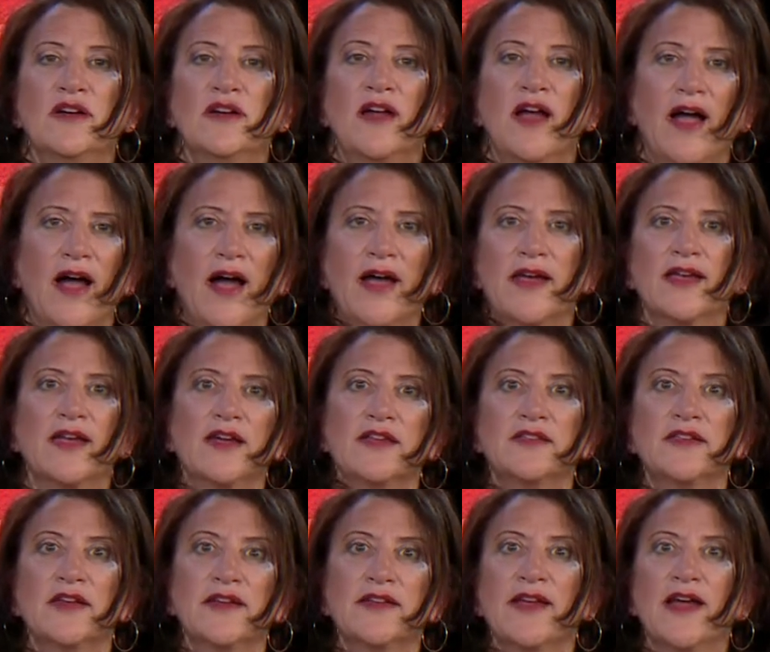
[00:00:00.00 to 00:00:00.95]
I can't
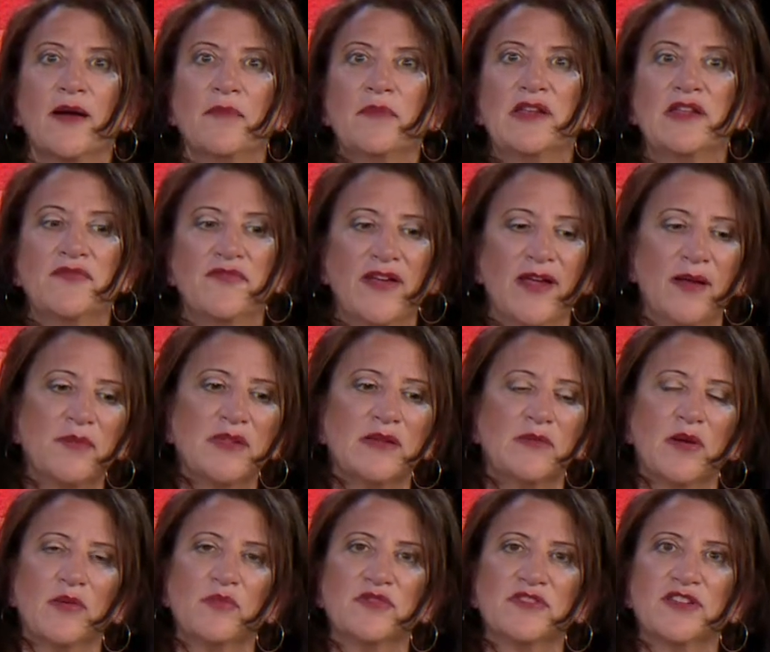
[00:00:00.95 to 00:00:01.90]
tell you how many family
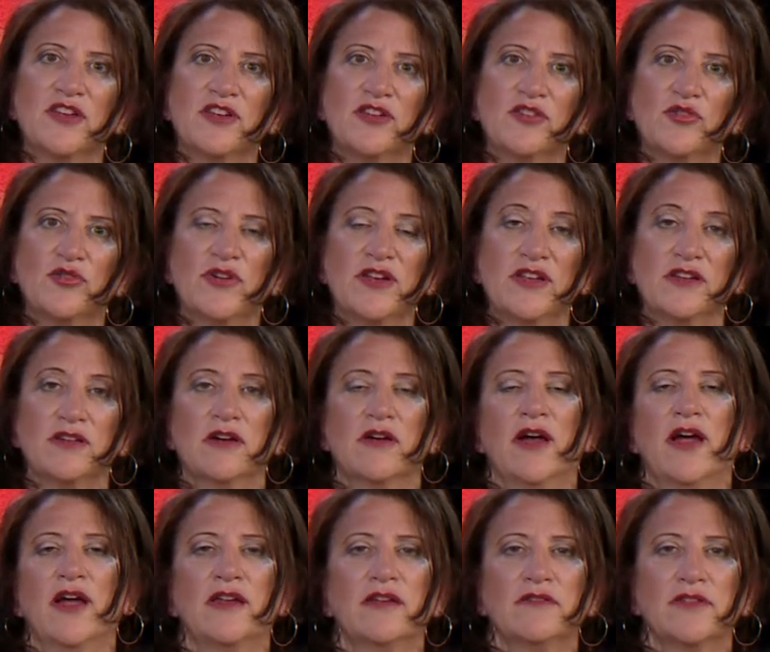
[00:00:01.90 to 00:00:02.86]
members get annoyed and go,
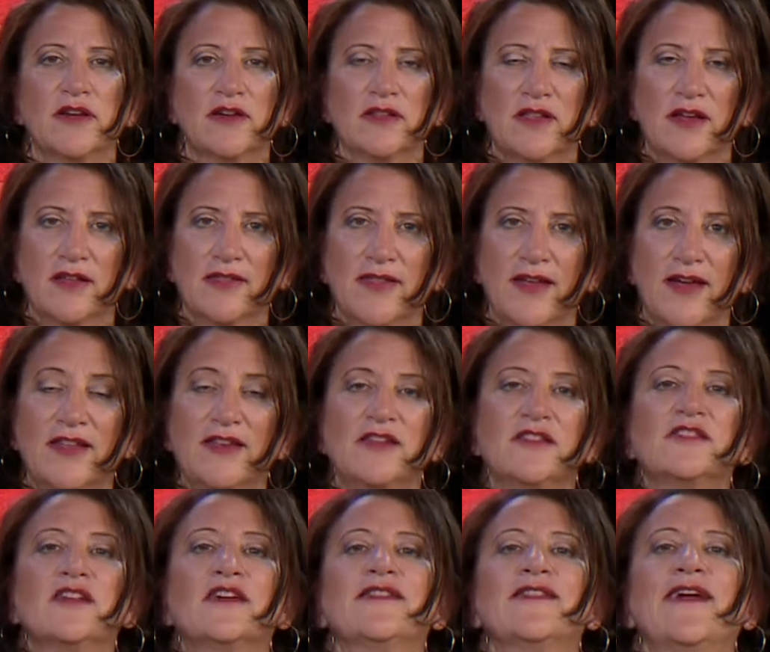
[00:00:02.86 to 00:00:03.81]
I don't look like that. It's
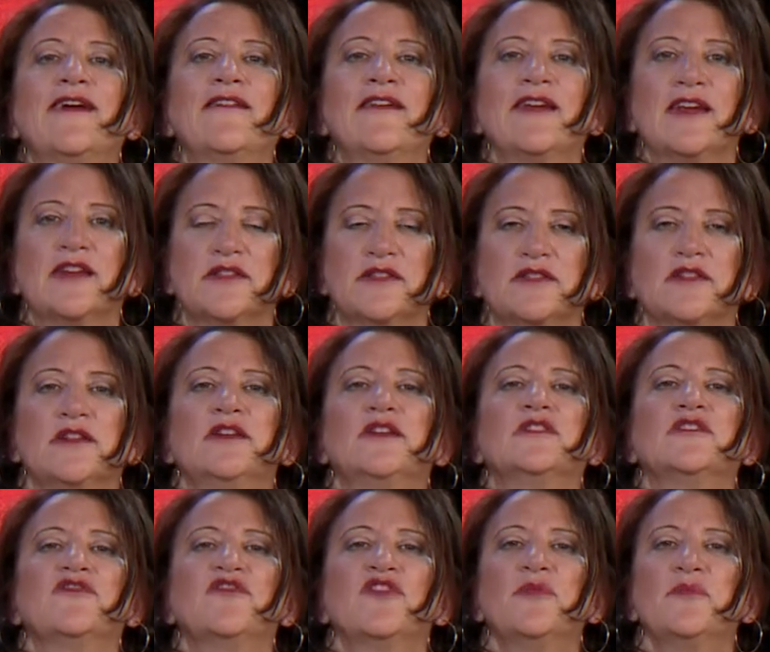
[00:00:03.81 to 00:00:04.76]
hilarious. It's
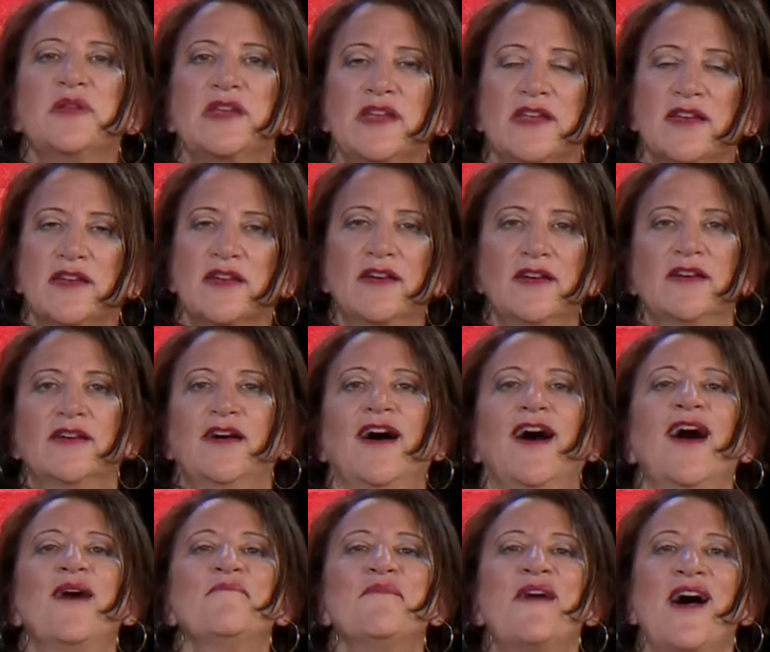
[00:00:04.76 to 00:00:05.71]
for me.
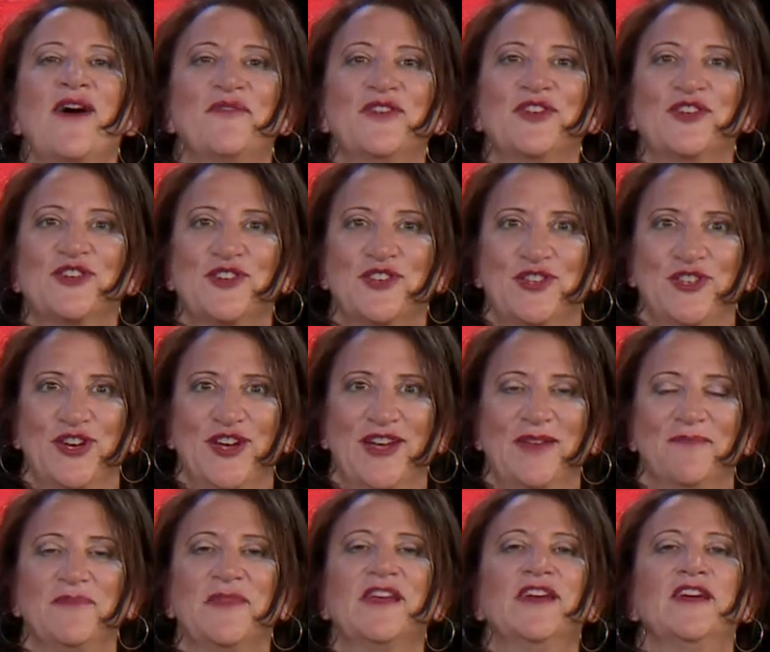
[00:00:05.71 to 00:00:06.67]
I'm having a good
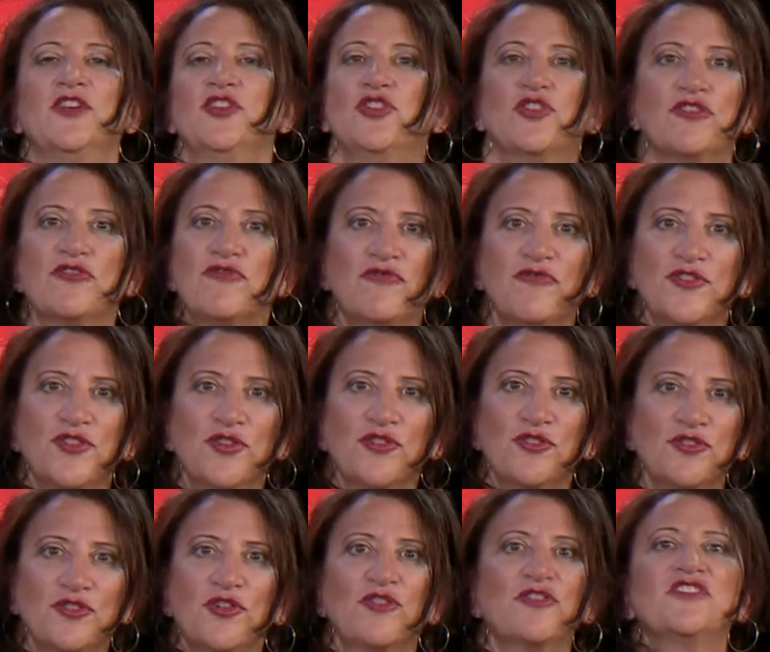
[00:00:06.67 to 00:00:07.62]
time. You're, you're,
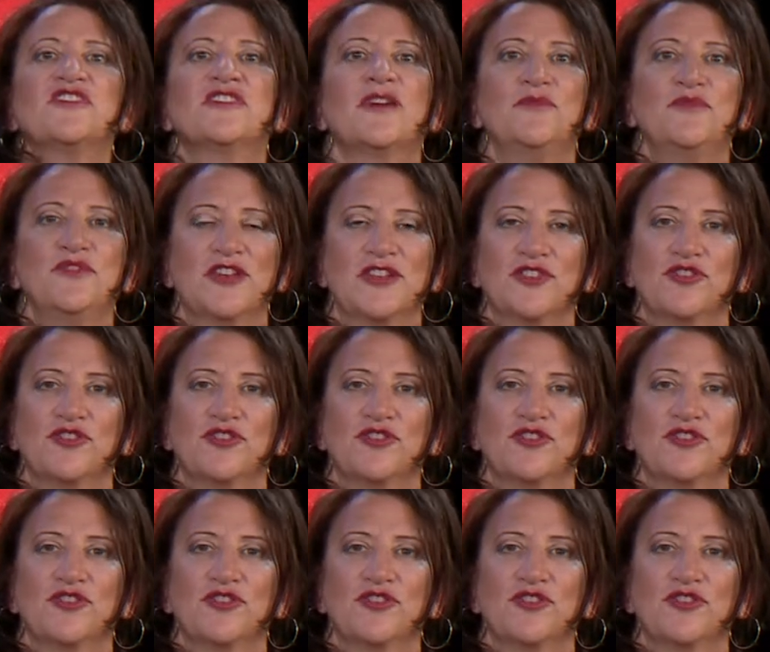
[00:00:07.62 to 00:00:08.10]
you're a subject.